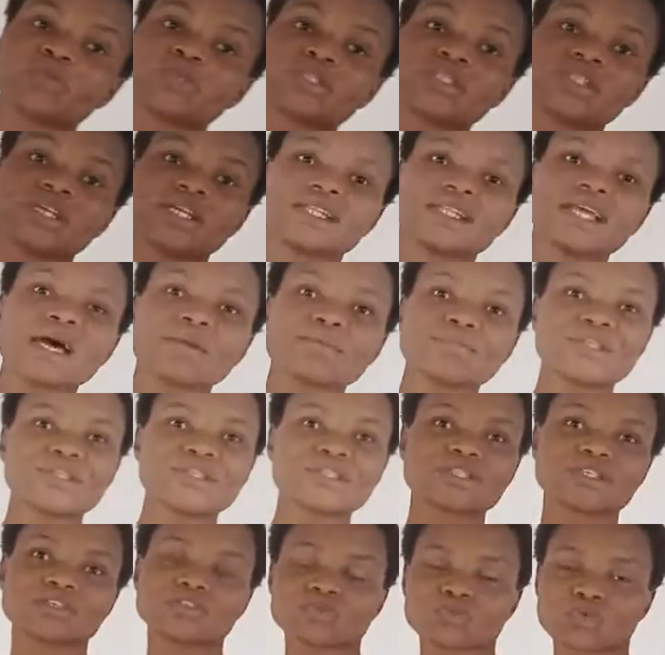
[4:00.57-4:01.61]
posted. That
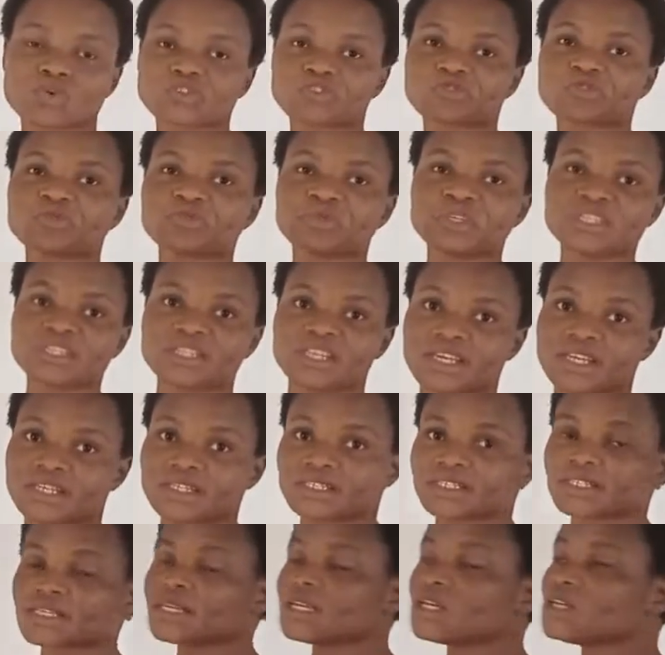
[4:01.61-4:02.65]
means it was
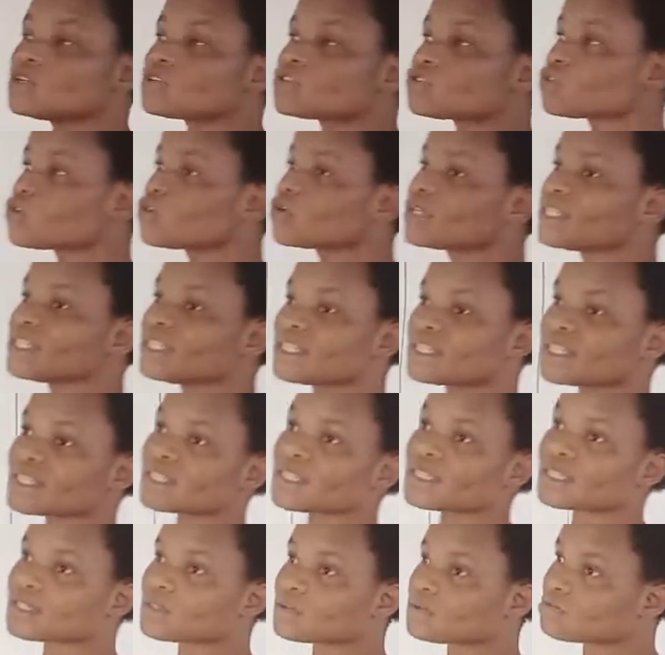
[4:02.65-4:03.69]
omitted. So in
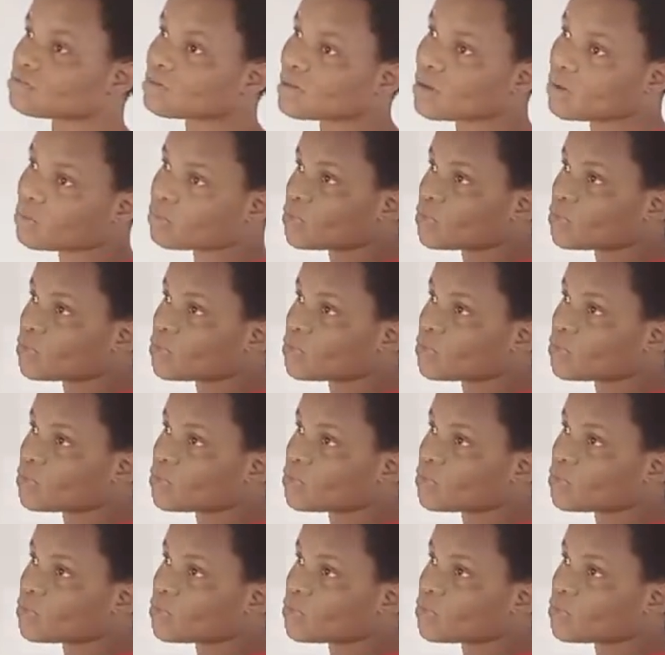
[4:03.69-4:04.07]
this